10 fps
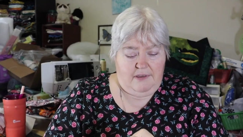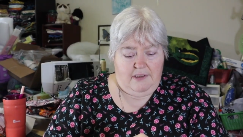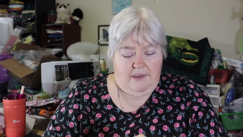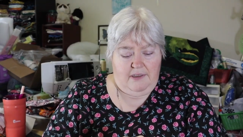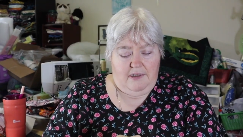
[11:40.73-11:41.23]

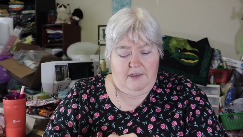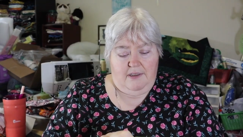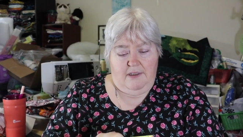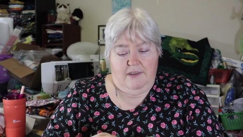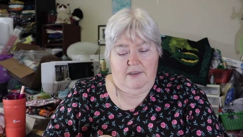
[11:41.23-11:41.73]

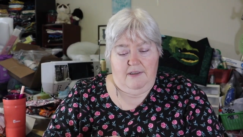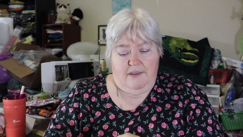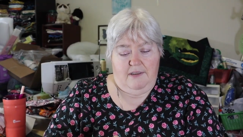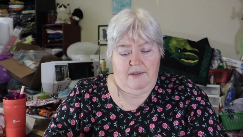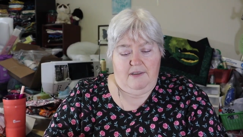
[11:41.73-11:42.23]

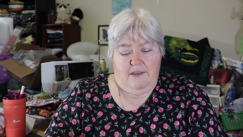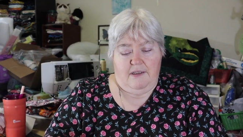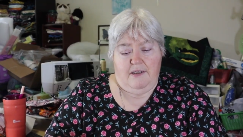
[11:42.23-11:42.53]
[no speech]